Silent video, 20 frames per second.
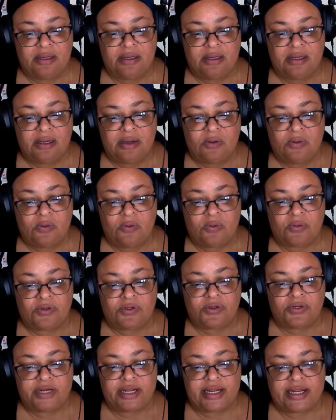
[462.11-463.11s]
ordered
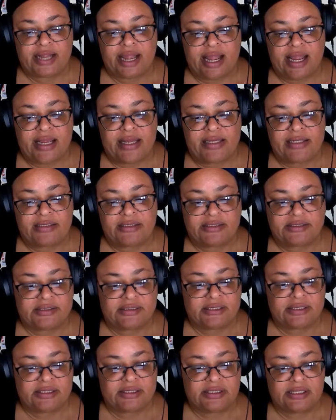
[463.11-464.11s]
gangs to
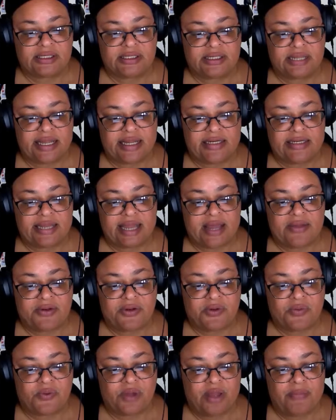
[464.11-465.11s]
lay down their
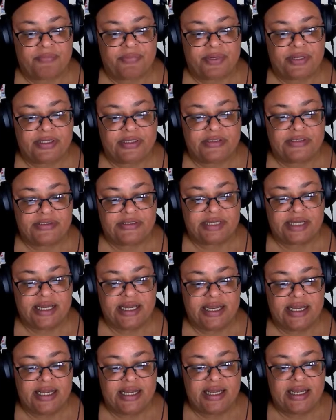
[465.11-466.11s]
weapons.
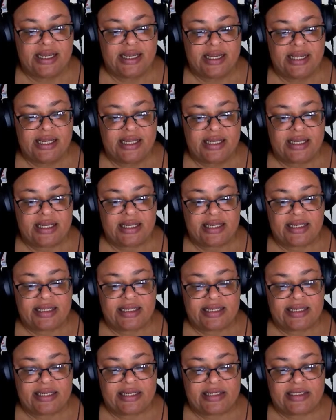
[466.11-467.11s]
He
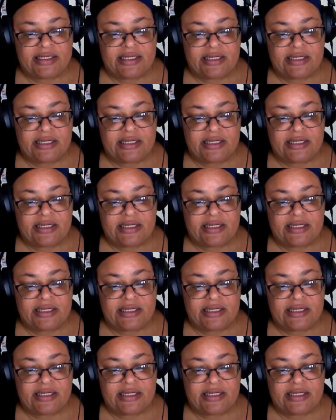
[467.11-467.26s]
did